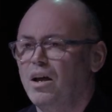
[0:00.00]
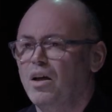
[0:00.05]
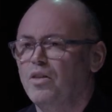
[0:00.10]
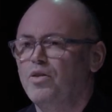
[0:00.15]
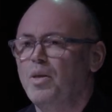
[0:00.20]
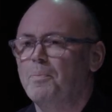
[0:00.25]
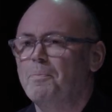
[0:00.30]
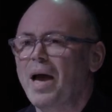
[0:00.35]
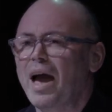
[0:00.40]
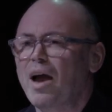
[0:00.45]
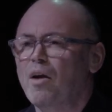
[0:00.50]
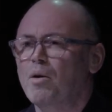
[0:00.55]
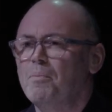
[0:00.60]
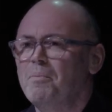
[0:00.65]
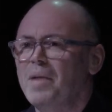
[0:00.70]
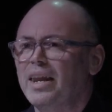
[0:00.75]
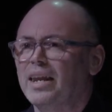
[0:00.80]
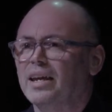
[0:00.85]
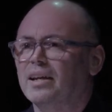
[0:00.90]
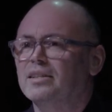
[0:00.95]
The
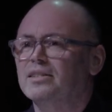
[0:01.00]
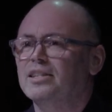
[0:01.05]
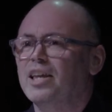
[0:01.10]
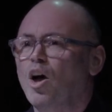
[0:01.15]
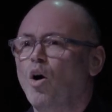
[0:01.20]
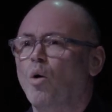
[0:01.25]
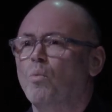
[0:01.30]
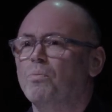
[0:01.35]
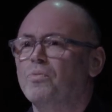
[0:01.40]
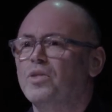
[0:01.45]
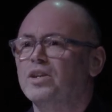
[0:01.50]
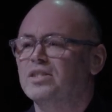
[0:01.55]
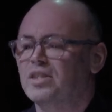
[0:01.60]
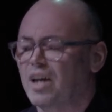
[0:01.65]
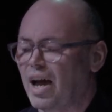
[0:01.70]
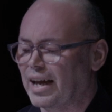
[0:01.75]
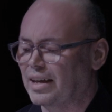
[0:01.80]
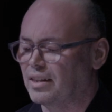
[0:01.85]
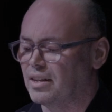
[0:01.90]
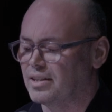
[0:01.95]
paramedics help the
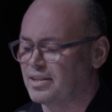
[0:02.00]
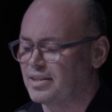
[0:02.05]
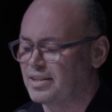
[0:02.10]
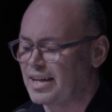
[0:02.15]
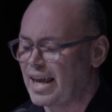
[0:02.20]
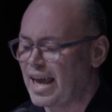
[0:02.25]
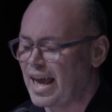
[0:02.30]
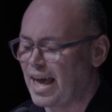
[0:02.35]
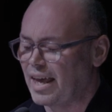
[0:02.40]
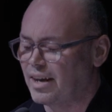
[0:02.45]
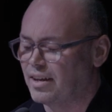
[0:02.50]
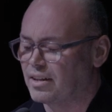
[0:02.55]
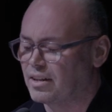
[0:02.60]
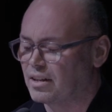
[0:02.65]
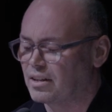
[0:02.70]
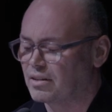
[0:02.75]
cyclist stand.